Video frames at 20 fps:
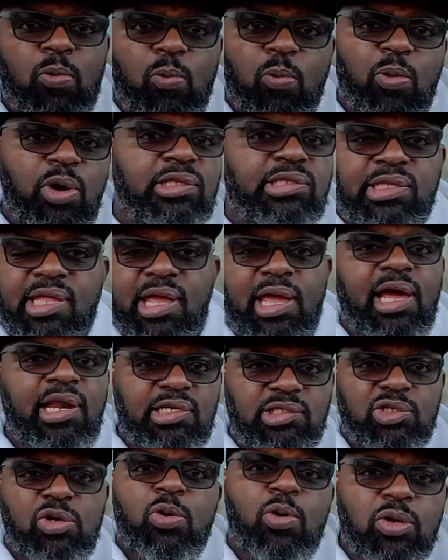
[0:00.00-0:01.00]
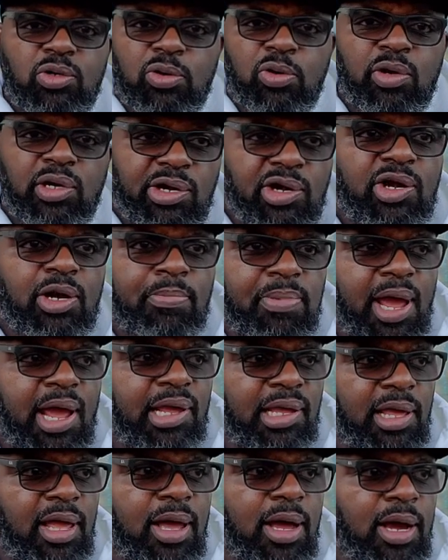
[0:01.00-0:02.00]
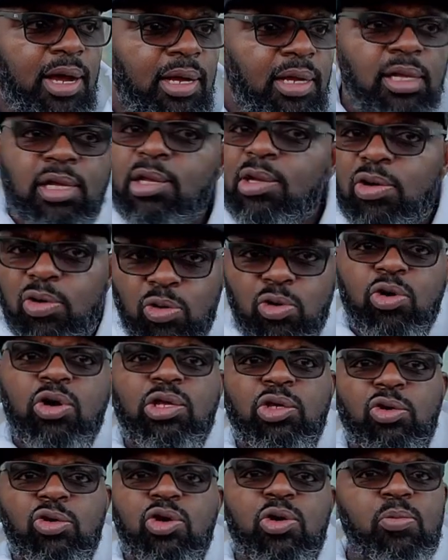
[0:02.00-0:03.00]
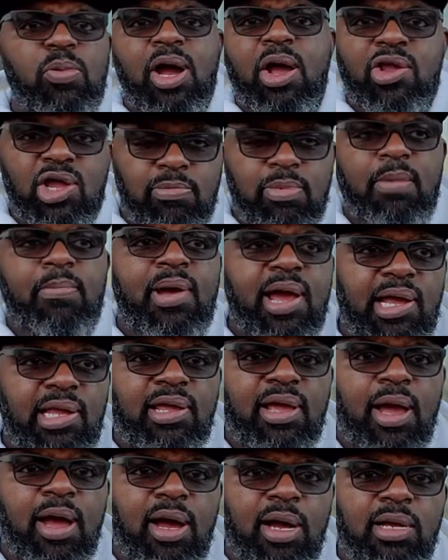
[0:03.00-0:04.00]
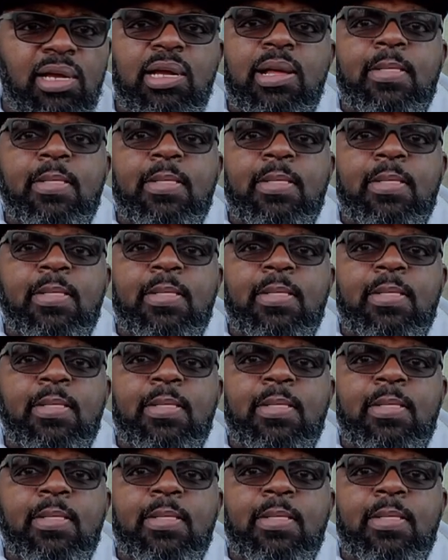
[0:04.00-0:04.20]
what the hell is going on in her backyard. Who are you and why are you in my backyard?